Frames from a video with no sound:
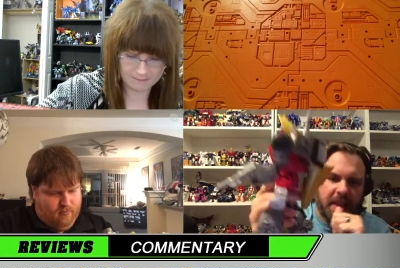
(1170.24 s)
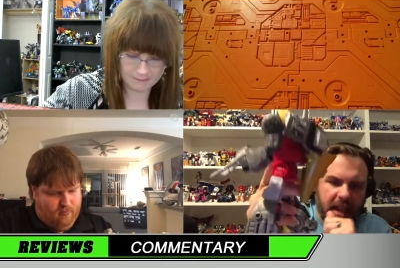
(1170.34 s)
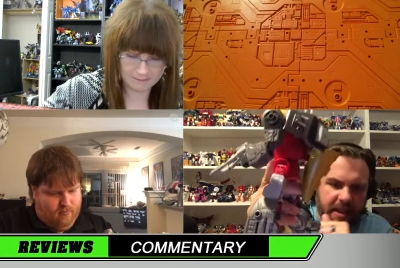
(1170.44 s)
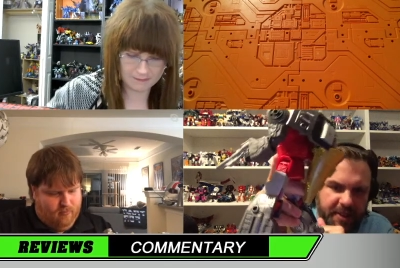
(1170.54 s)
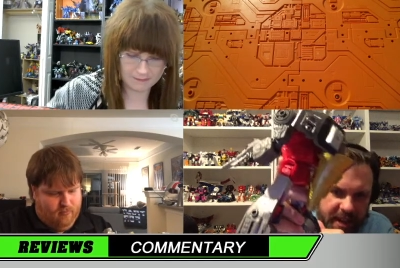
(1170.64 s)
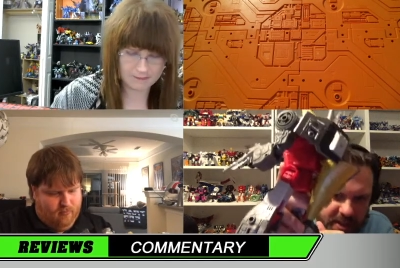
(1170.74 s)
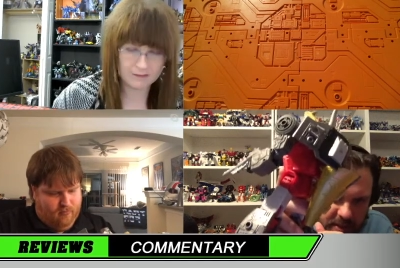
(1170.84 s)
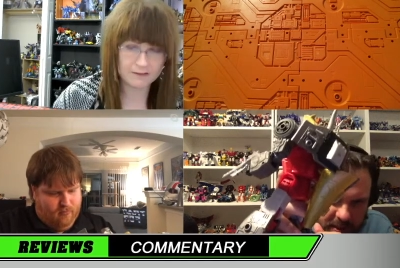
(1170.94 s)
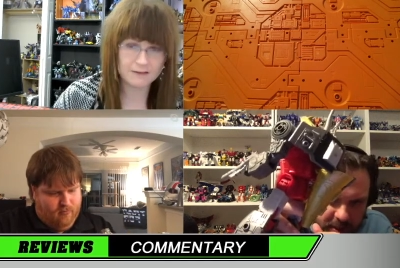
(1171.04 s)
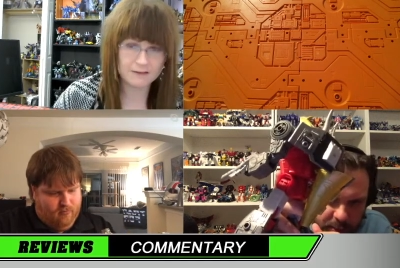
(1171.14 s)
Speaker 1: have an
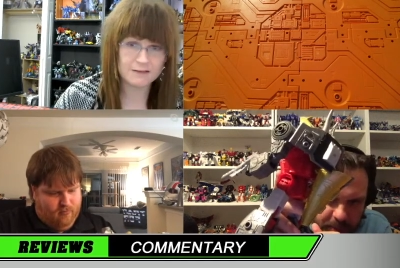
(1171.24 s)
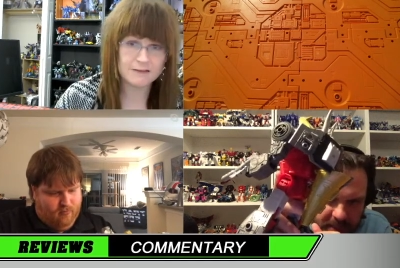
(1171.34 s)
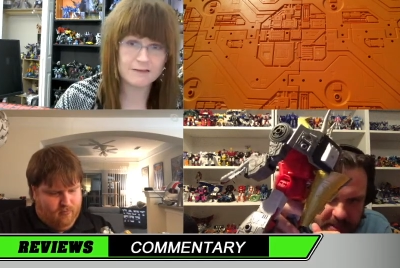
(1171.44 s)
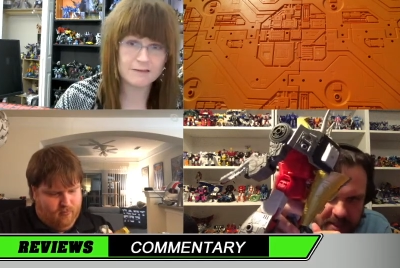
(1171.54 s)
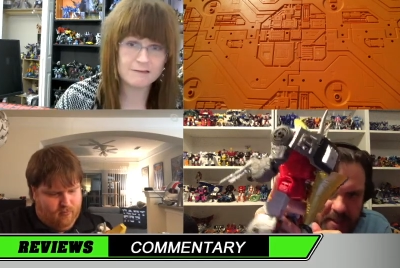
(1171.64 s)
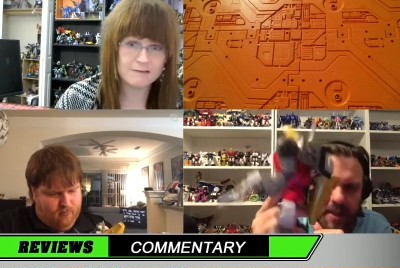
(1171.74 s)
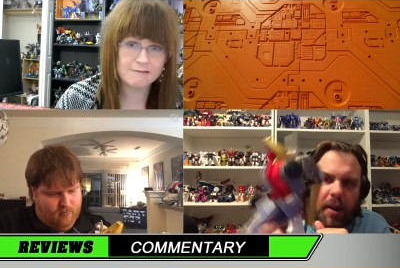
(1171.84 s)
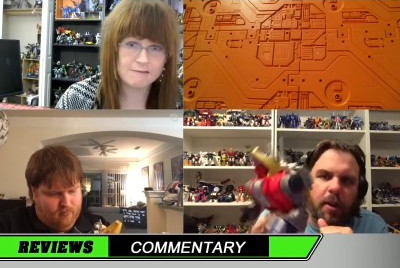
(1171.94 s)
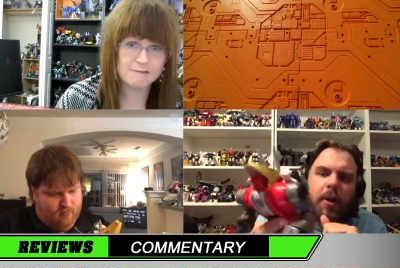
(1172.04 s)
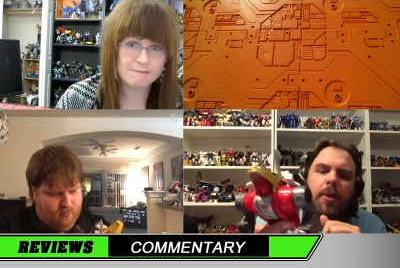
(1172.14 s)
extra little piece in the
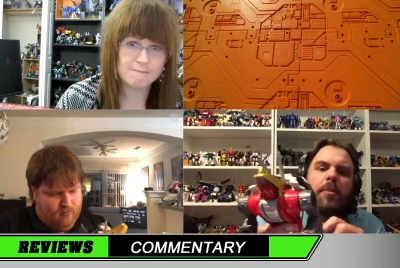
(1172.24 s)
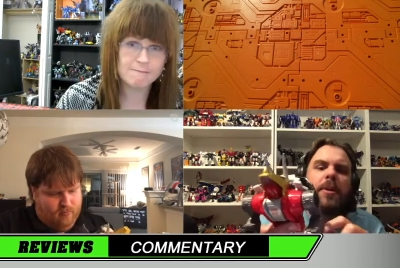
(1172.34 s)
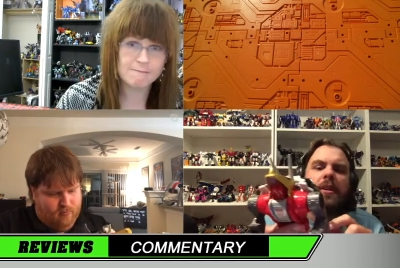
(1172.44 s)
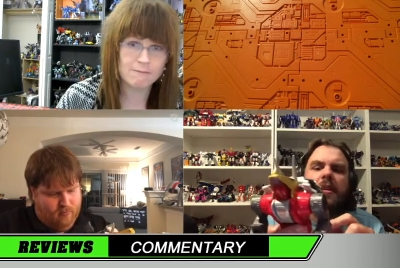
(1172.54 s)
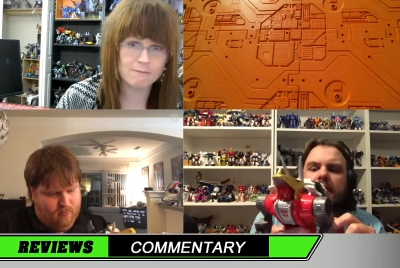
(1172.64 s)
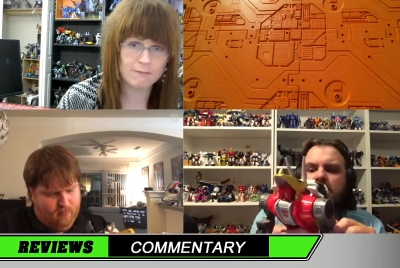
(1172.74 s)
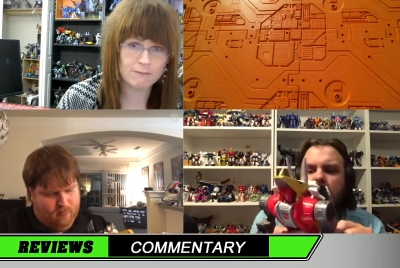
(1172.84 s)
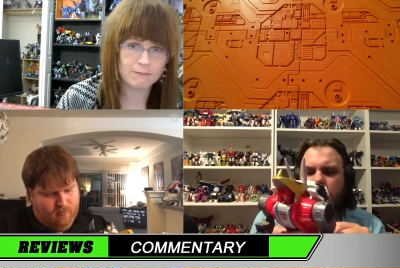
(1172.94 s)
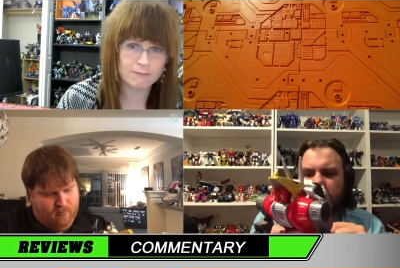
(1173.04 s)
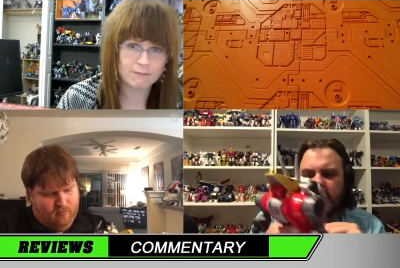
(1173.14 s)
arm
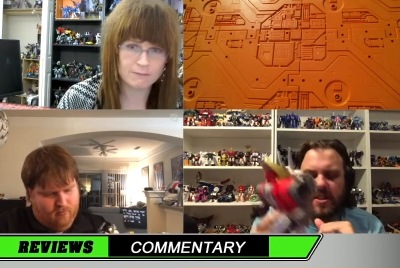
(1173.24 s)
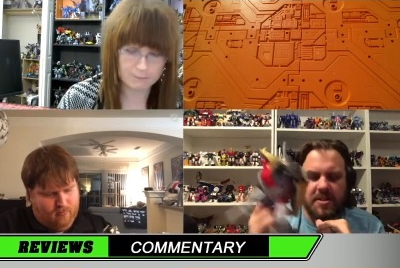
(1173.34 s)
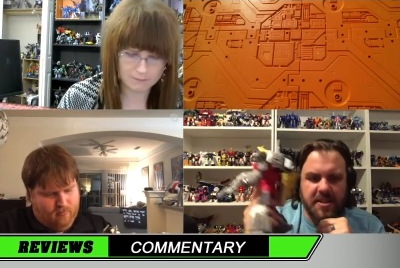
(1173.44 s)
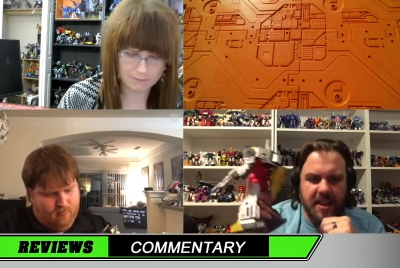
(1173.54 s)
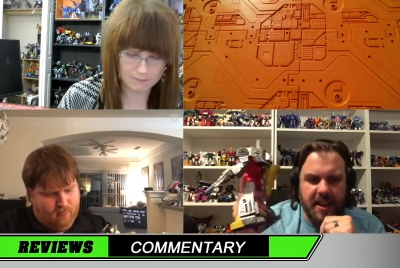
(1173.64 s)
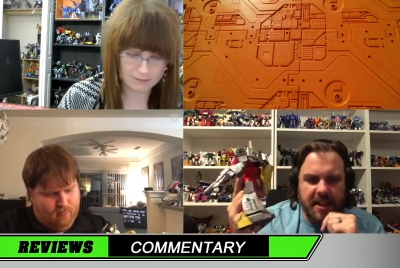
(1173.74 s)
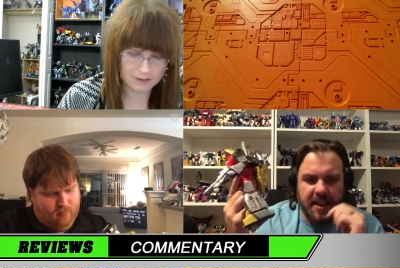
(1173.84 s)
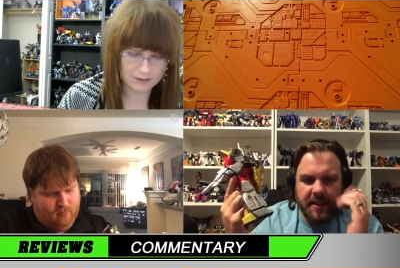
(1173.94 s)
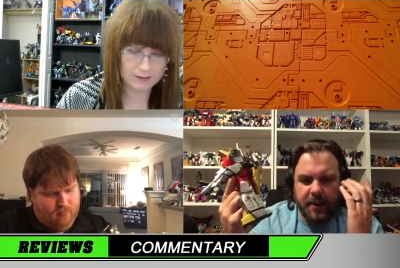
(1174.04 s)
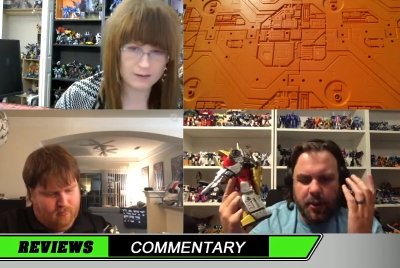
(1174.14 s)
so that there's like a little